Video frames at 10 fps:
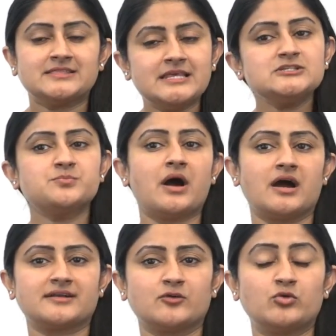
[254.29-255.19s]
This
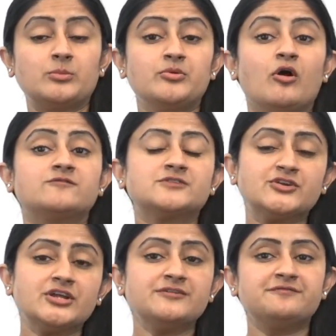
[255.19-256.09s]
part will be of
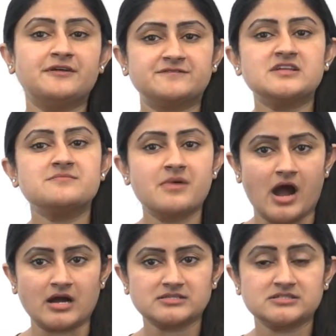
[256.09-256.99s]
350
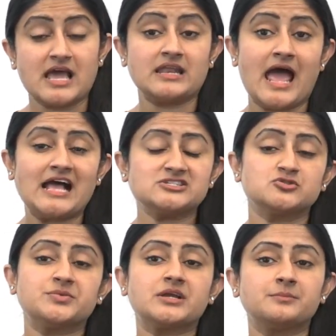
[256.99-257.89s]
marks and has
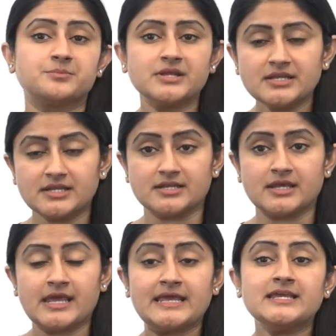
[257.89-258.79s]
to be completed
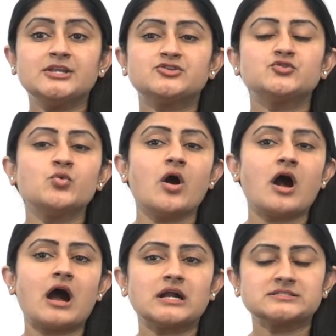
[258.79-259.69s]
in 2
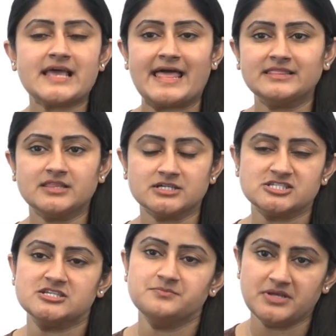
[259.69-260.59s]
hours and
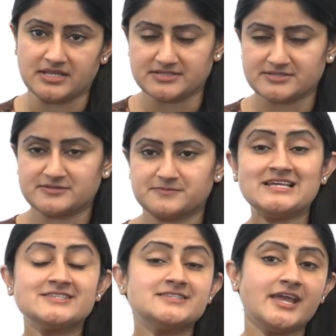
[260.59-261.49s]
30 minutes.
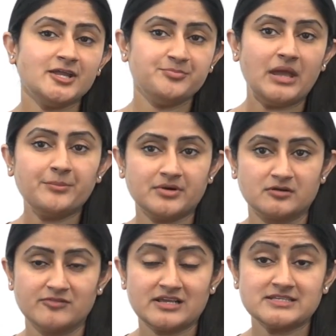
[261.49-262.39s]
Second paper
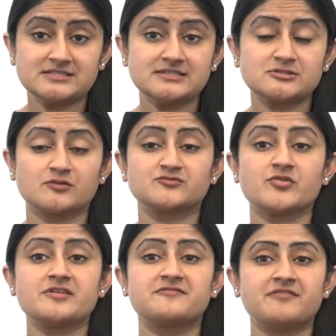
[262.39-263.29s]
will consist of
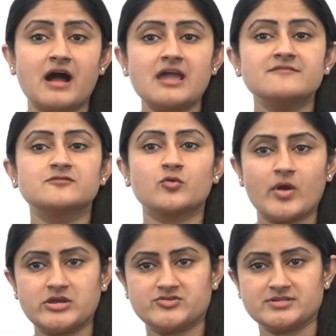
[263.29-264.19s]
25
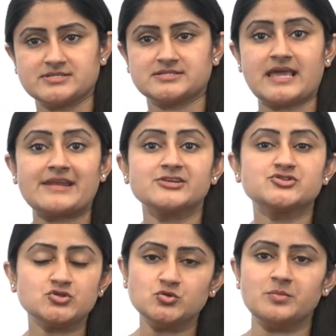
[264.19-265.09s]
questions carrying
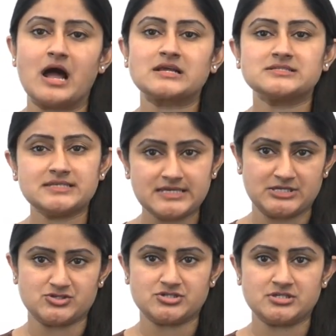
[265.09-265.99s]
2 marks
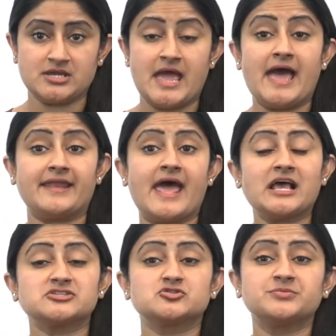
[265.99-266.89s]
each and
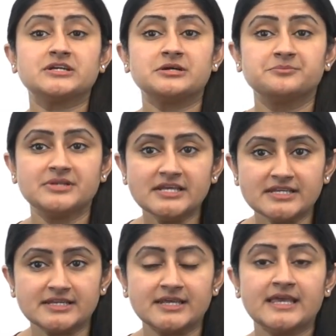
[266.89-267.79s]
has to be
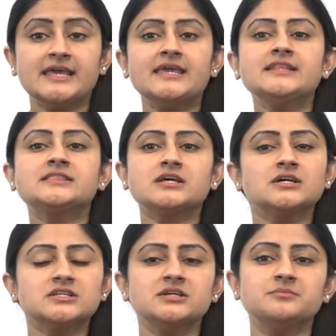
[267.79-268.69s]
completed in
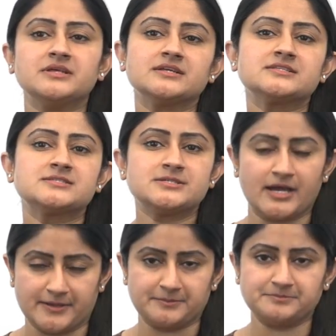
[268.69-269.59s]
30 minutes time.